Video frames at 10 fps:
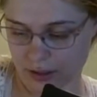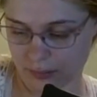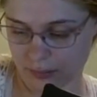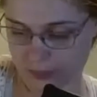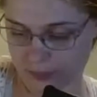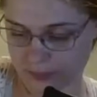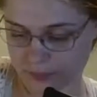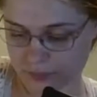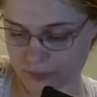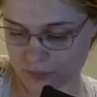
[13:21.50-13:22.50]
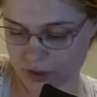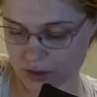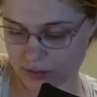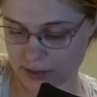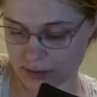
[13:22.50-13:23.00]

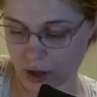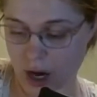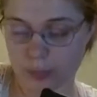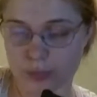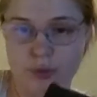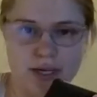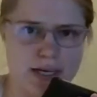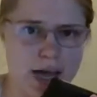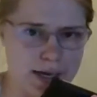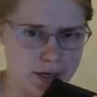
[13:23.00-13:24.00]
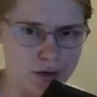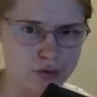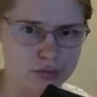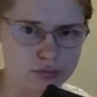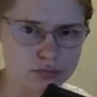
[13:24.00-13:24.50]
that are operating in
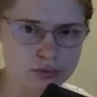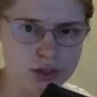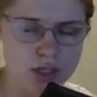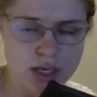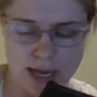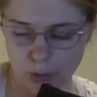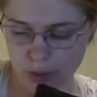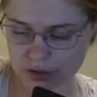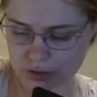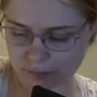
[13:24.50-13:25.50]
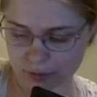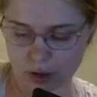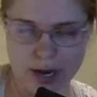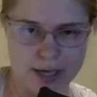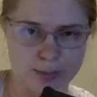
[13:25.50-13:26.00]
Idaho? I
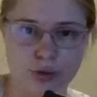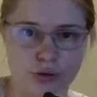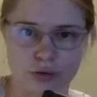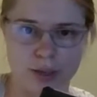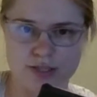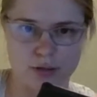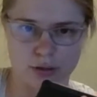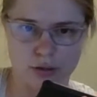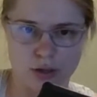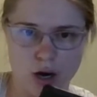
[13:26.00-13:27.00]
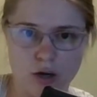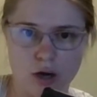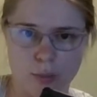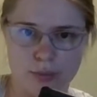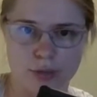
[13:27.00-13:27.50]
wonder if there are any programs that are
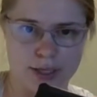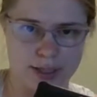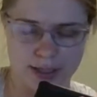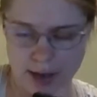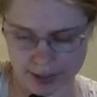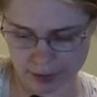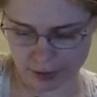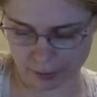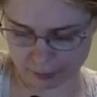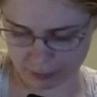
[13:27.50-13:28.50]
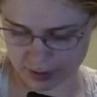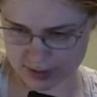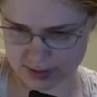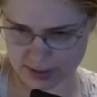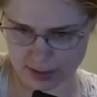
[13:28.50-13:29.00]
operating in Idaho
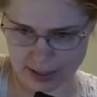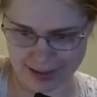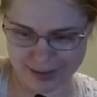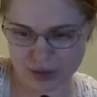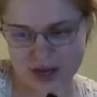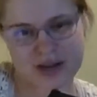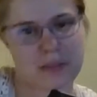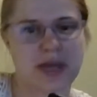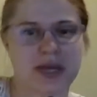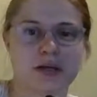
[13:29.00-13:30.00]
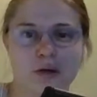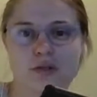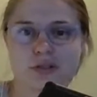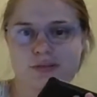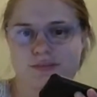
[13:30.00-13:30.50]
for this. And I wanted to make
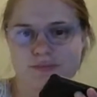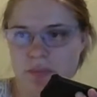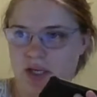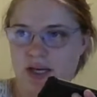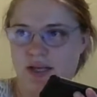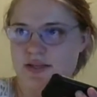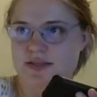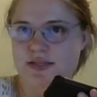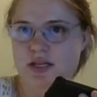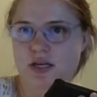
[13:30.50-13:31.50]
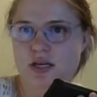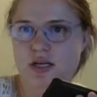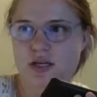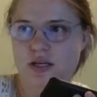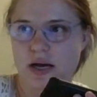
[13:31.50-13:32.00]
it local because,
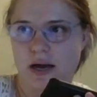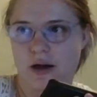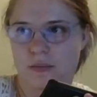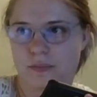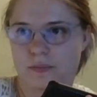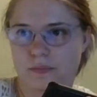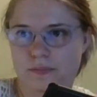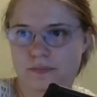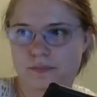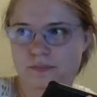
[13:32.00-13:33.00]
I